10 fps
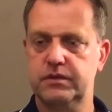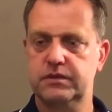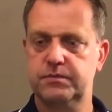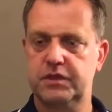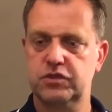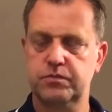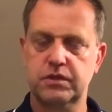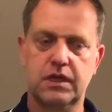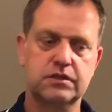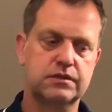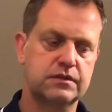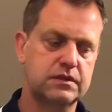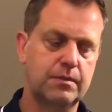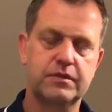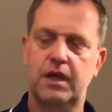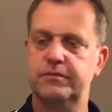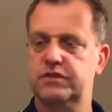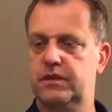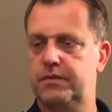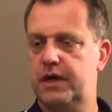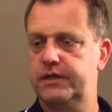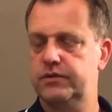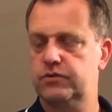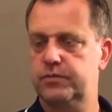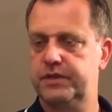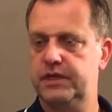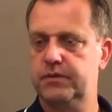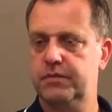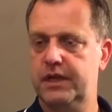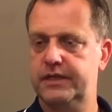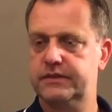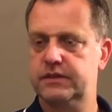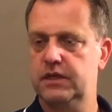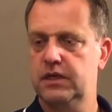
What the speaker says: these special productions, sometimes they buy the European blades,